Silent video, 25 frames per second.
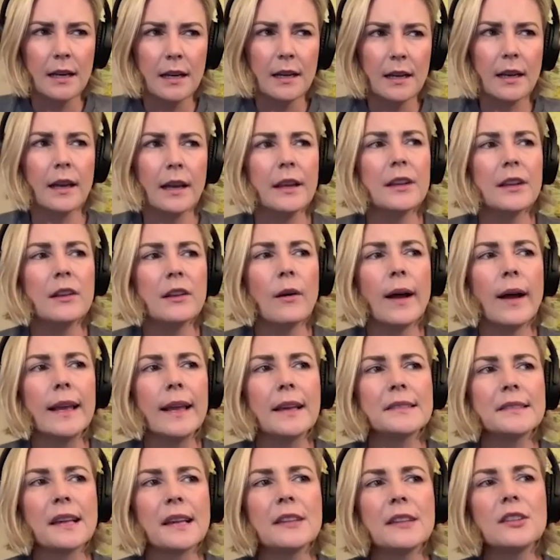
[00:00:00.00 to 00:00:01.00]
I
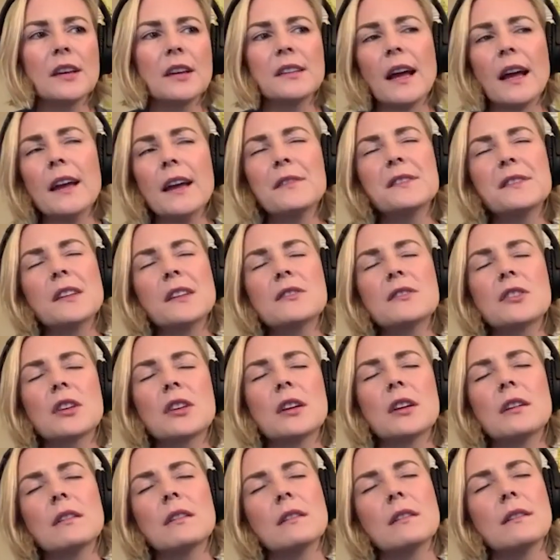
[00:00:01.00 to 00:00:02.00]
guess I have
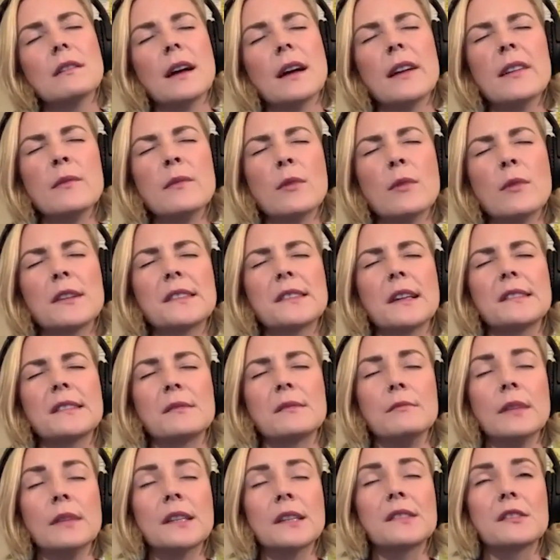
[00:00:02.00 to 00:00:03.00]
I don't even want to say it's
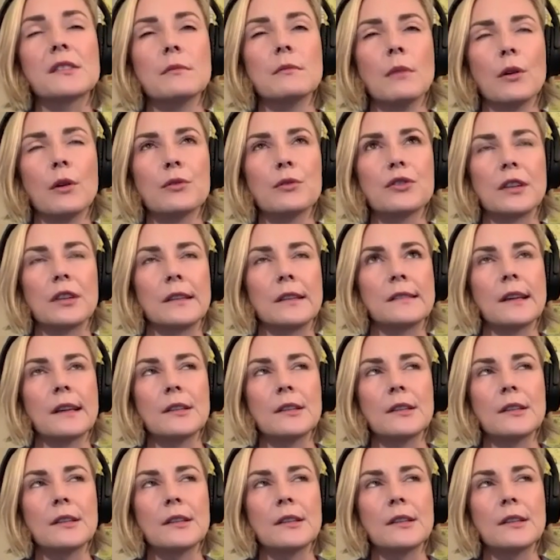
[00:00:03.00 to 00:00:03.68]
mixed emotions.